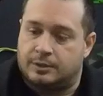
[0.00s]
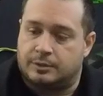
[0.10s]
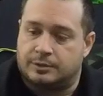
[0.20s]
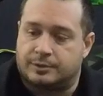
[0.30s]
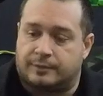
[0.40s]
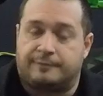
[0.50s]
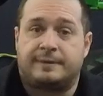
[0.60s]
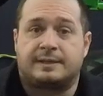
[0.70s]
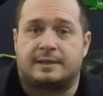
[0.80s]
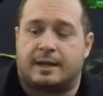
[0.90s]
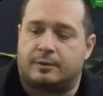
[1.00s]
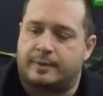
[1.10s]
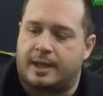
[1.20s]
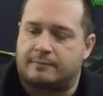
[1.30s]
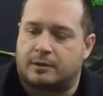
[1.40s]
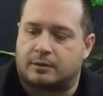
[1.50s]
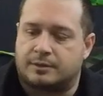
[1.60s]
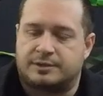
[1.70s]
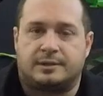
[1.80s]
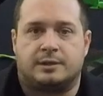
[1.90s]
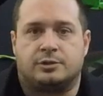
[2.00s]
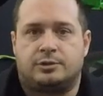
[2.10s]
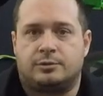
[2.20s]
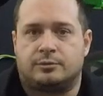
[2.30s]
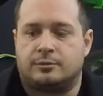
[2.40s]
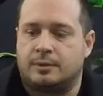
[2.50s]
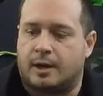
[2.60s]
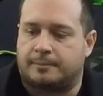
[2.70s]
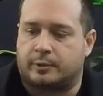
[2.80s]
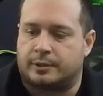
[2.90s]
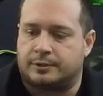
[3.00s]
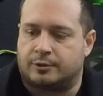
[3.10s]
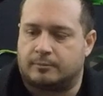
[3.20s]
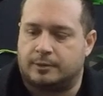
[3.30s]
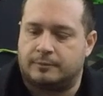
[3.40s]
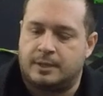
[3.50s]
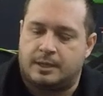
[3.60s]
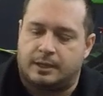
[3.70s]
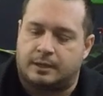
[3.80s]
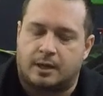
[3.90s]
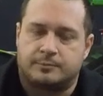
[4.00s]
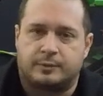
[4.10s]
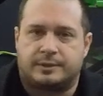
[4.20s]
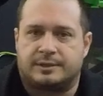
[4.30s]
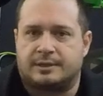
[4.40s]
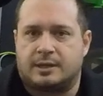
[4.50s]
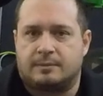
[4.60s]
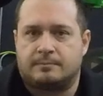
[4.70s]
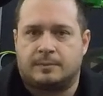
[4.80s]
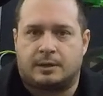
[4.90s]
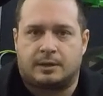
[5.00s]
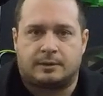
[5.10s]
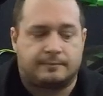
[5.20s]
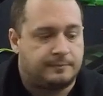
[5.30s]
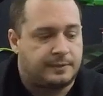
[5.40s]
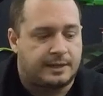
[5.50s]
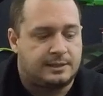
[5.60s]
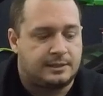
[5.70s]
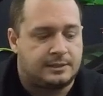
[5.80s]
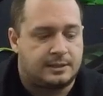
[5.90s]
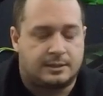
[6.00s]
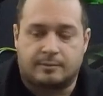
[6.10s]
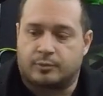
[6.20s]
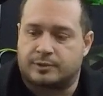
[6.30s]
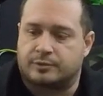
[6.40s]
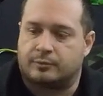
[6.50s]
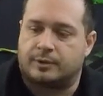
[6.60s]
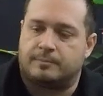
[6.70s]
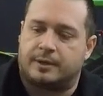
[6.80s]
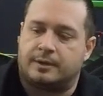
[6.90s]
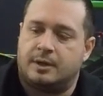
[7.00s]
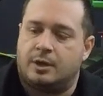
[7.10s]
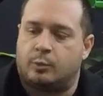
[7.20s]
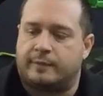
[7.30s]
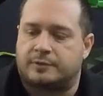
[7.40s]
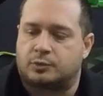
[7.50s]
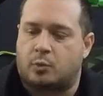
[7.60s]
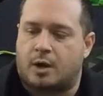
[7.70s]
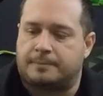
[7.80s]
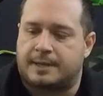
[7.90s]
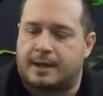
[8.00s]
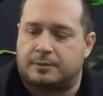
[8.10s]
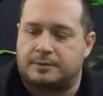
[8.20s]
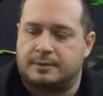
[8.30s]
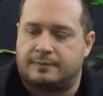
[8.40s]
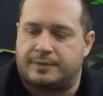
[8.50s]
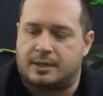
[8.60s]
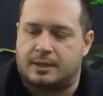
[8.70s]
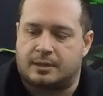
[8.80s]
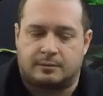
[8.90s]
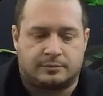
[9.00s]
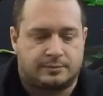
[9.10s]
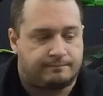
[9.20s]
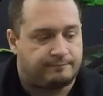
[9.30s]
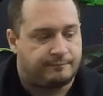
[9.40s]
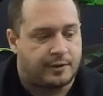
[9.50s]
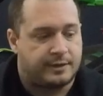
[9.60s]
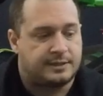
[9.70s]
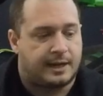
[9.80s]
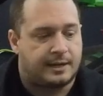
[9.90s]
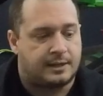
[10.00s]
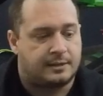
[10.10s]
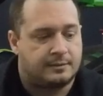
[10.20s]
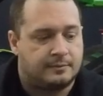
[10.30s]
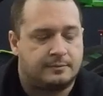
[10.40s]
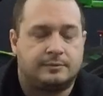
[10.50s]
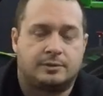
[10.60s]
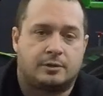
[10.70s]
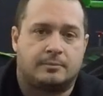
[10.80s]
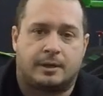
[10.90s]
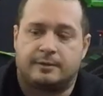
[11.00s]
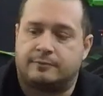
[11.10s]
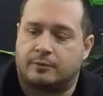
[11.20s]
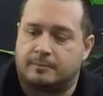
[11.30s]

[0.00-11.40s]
So to fix that, we have our Stage 2 upgraded turbo, and it comes with the same 19T compressor wheel, but we've swapped out the very tiny turbine for a